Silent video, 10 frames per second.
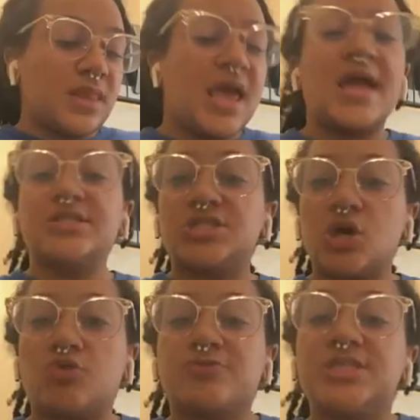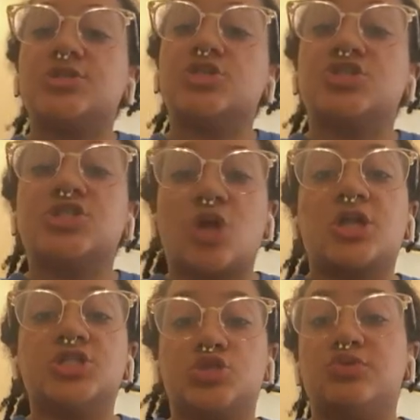And so researchers
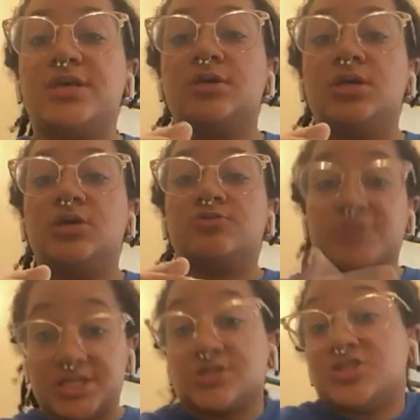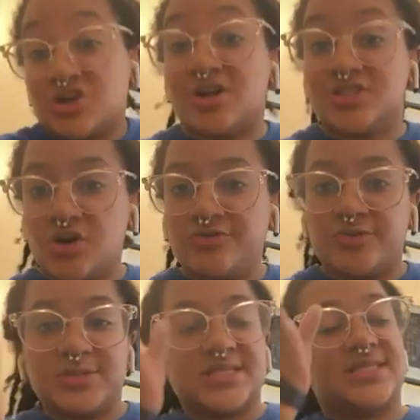started doing research on
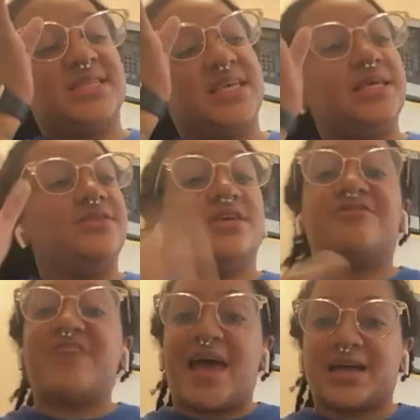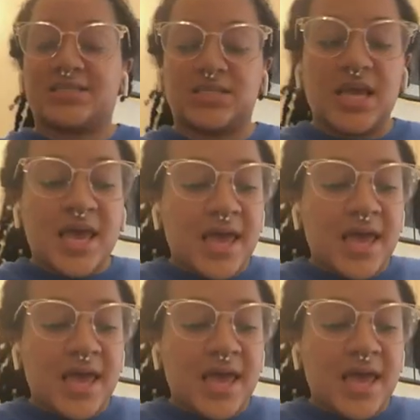tofu to see the effects.